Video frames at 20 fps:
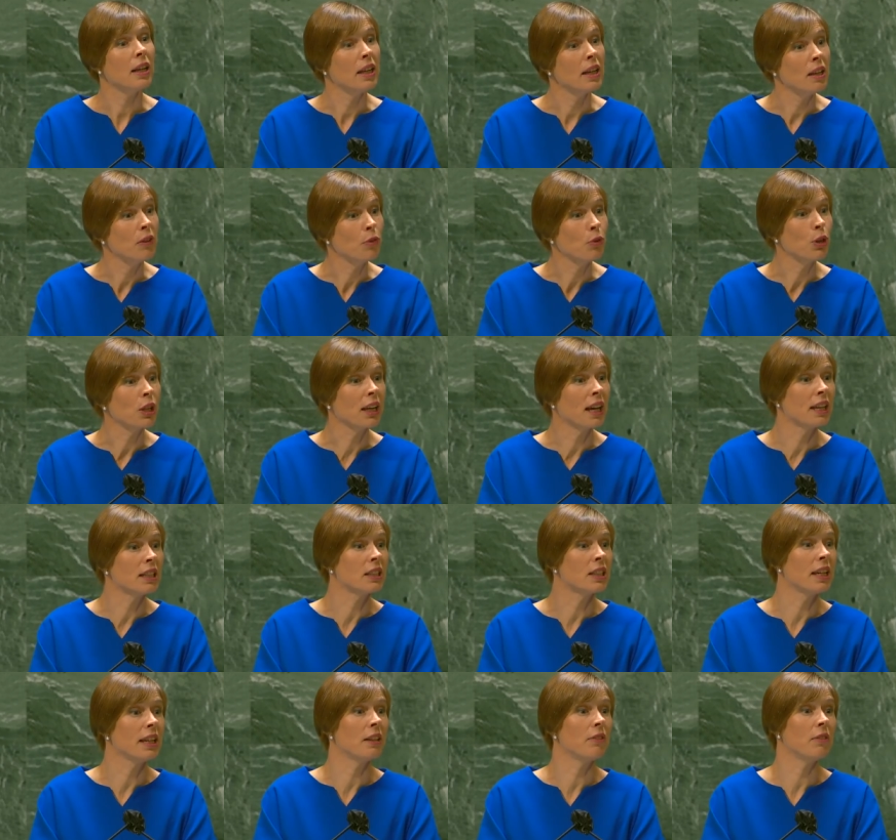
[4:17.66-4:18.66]
If we
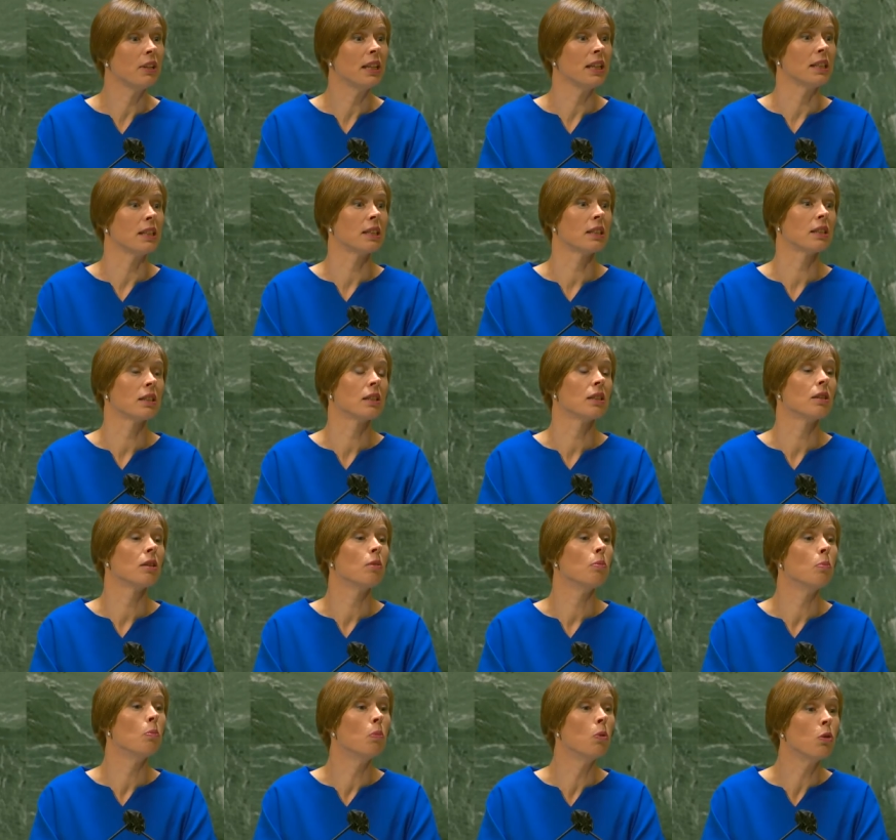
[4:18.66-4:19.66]
can take these
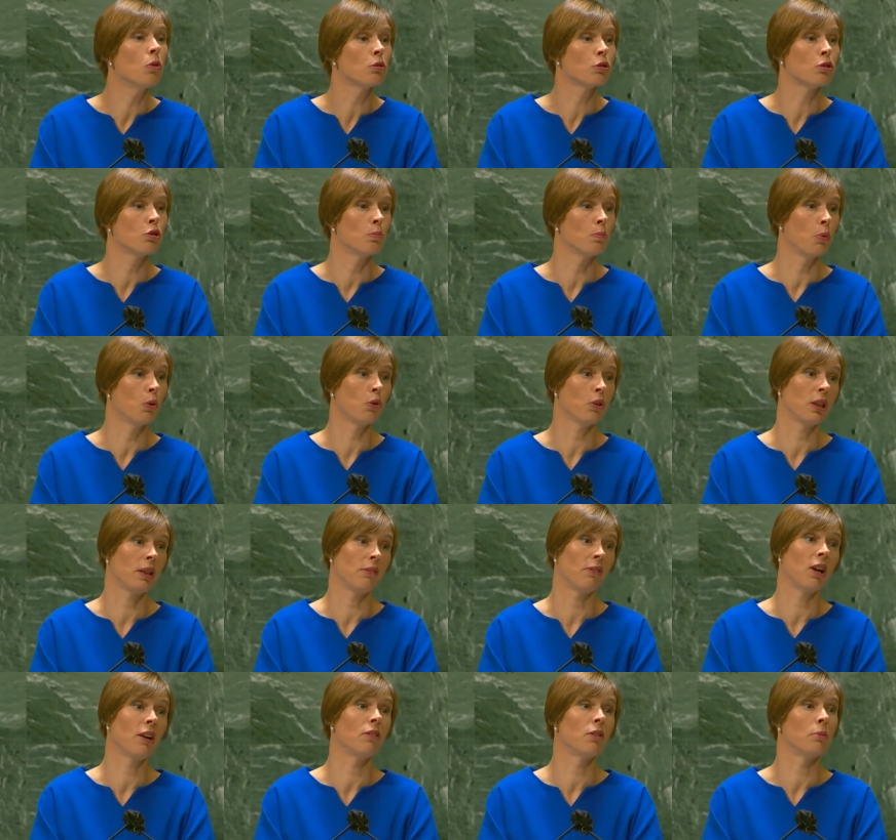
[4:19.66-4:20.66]
more
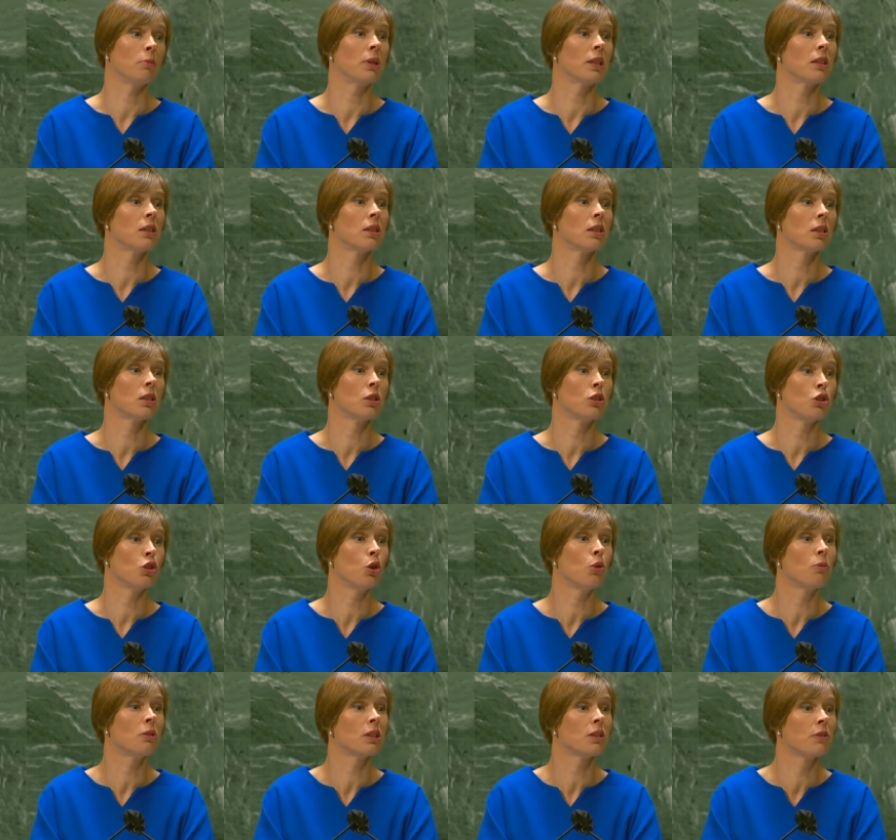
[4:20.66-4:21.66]
supportive governments
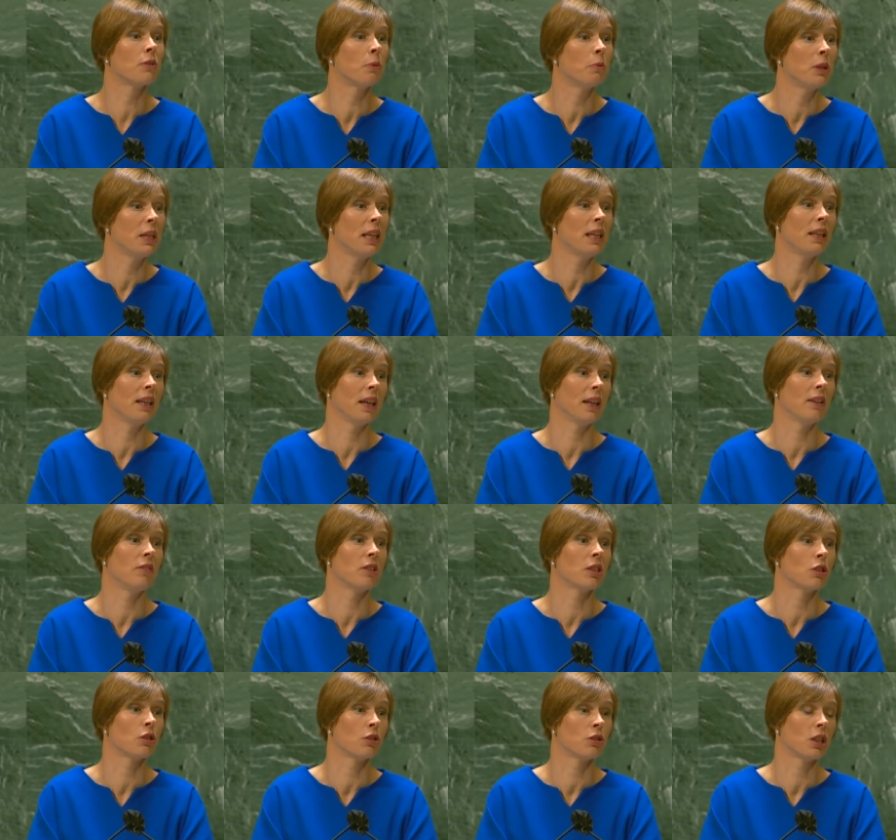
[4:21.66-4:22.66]
towards the weaker in
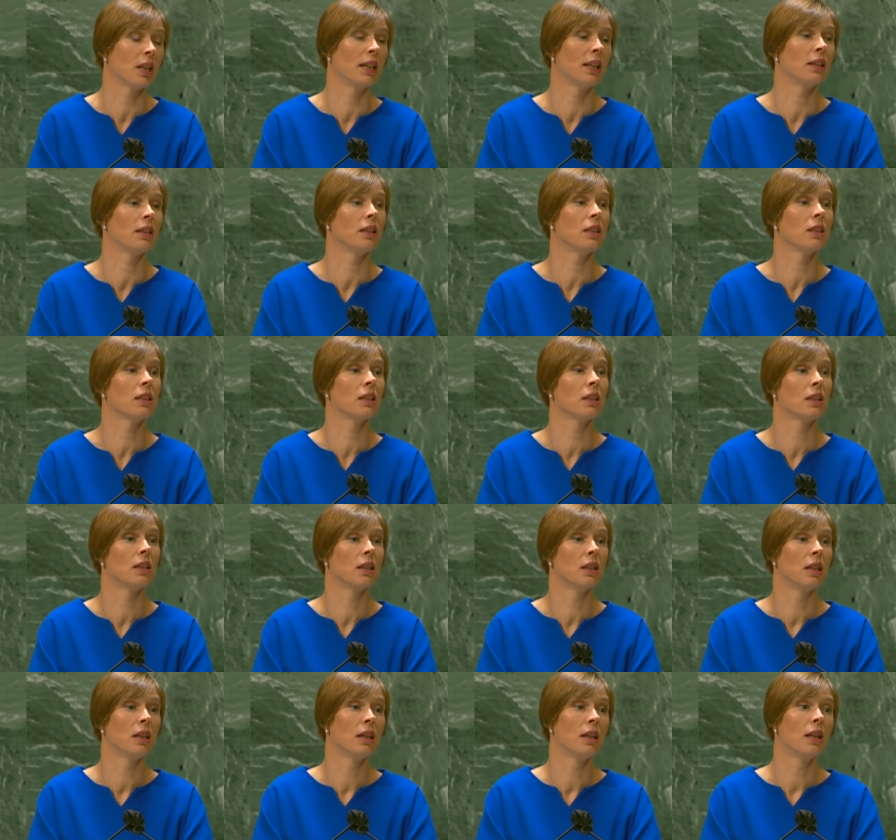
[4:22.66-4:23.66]
the societies,
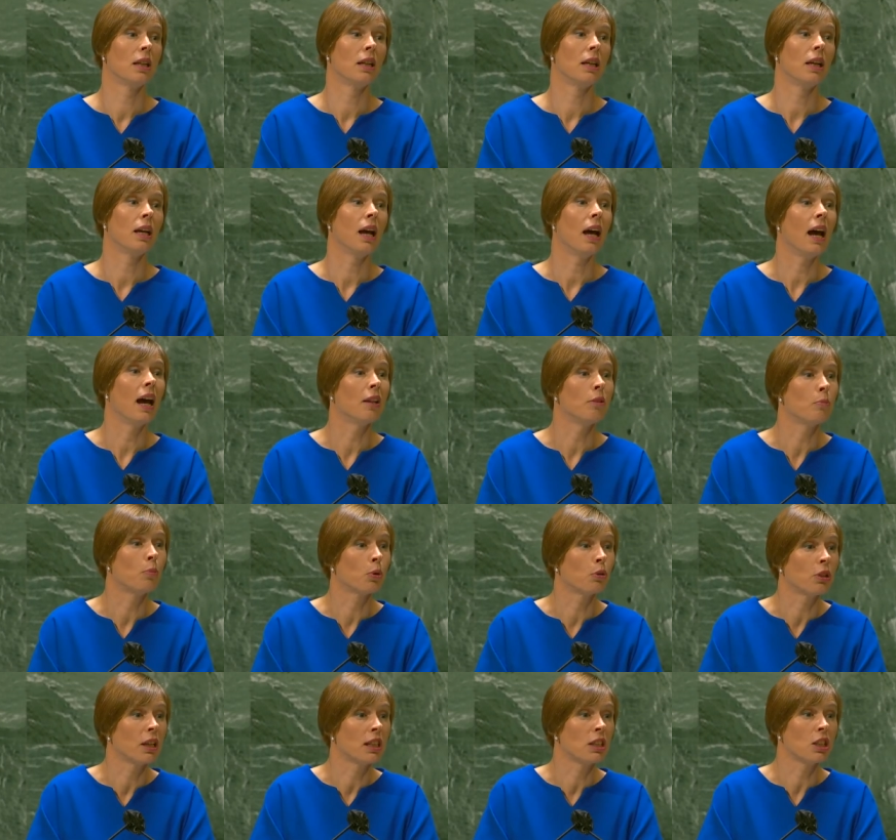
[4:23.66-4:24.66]
and
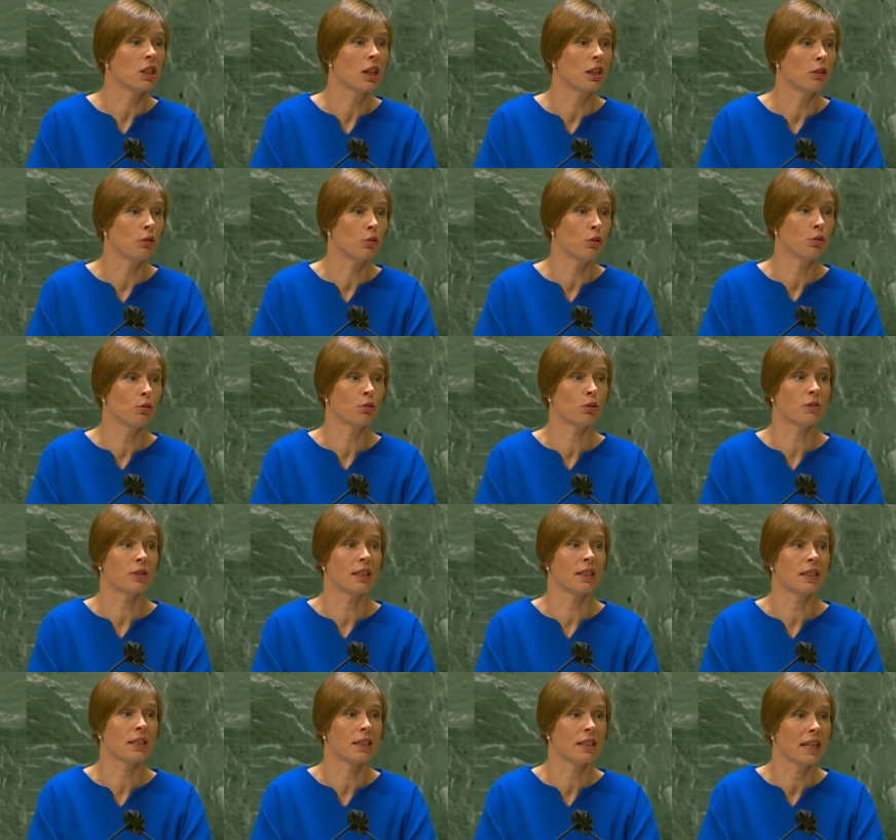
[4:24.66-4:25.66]
potential to use
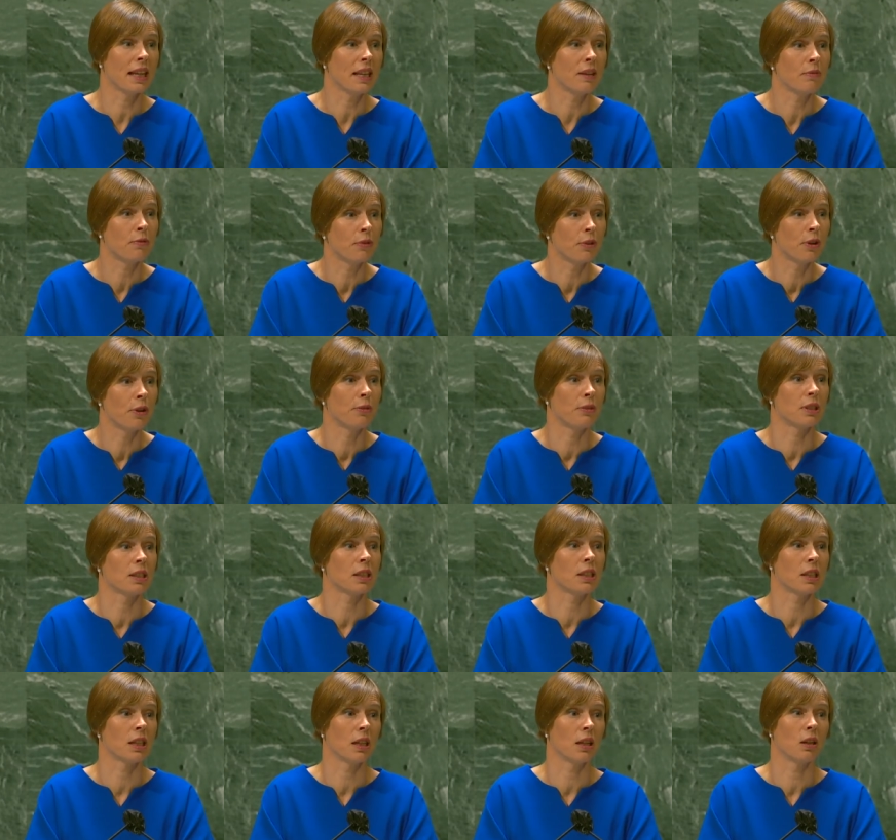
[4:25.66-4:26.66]
the same
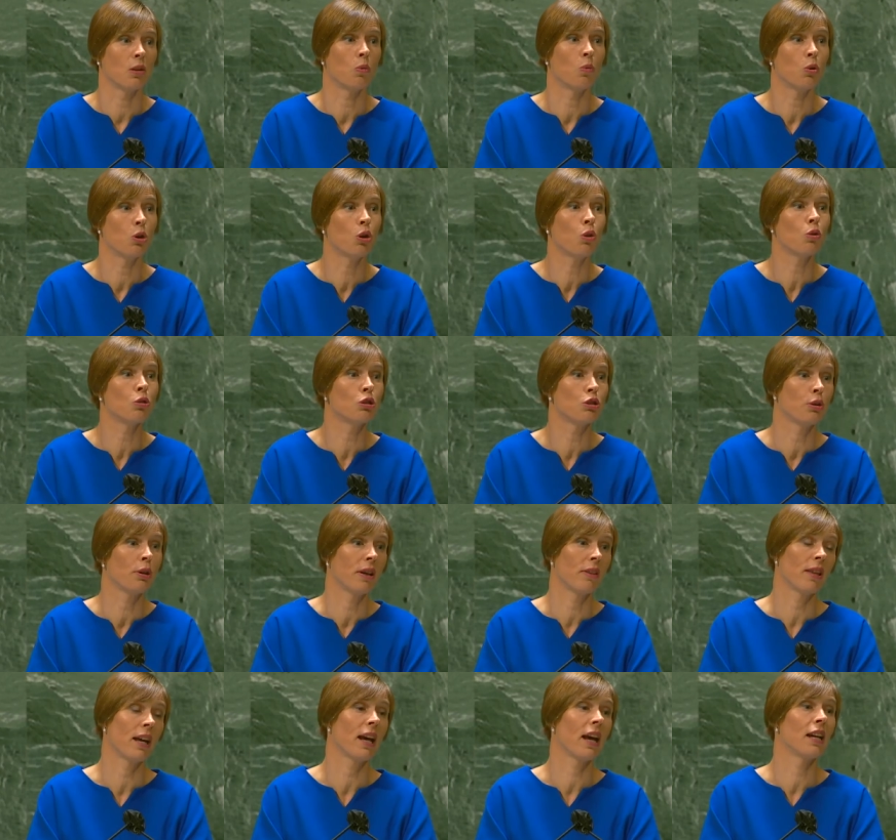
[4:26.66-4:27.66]
fervency we all
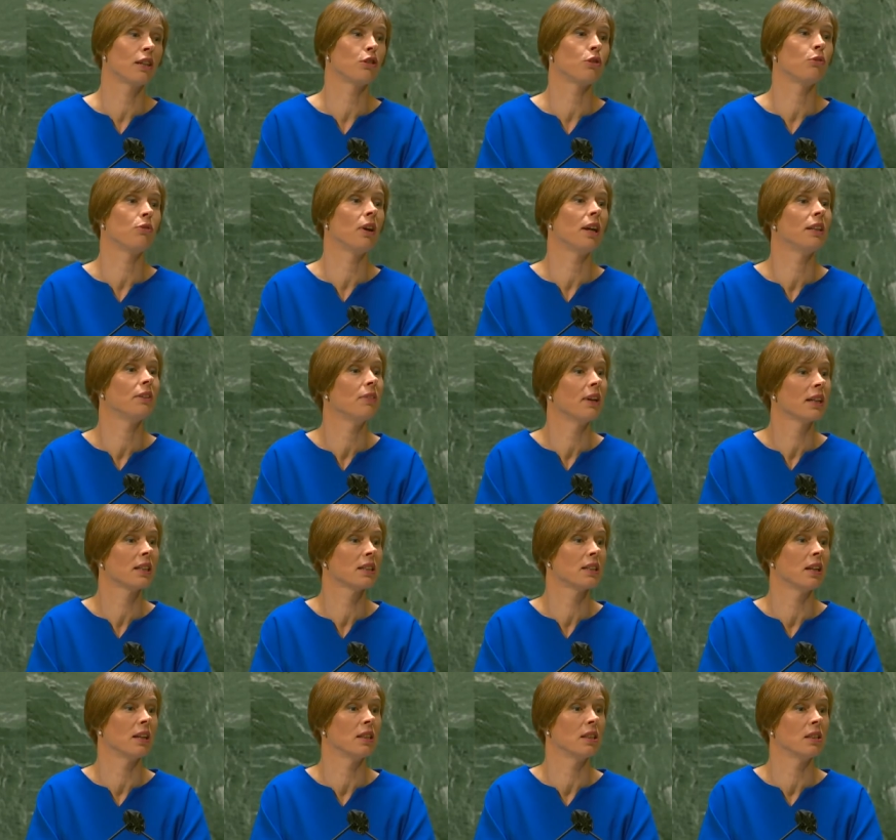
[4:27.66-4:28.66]
together had to find
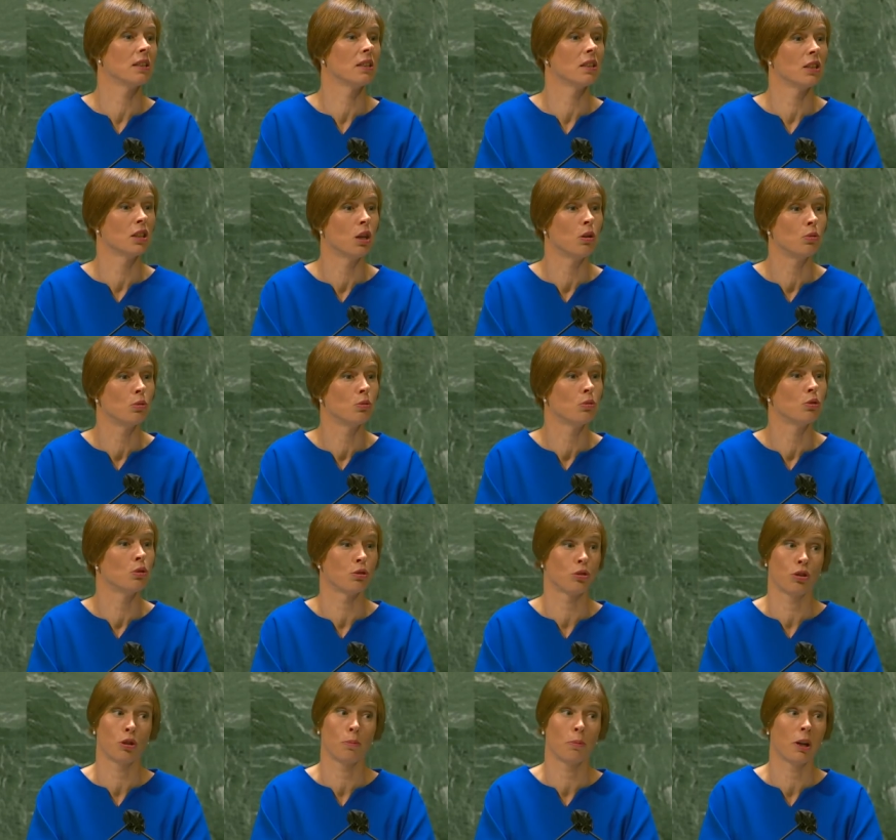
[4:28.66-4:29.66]
vaccines now to
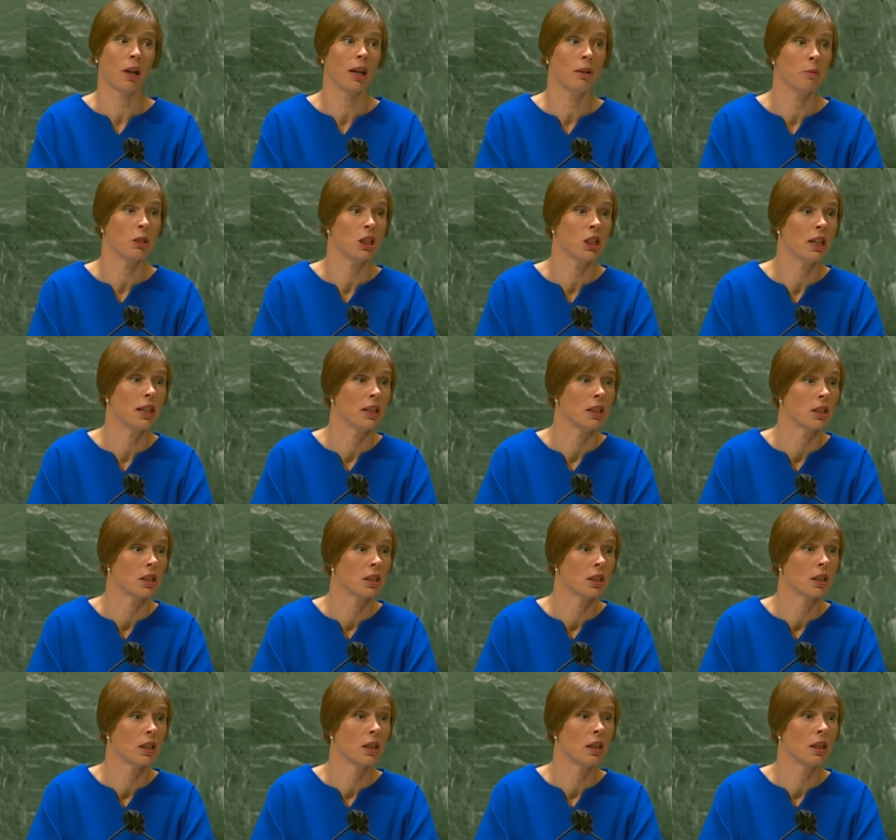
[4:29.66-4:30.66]
stop climate change.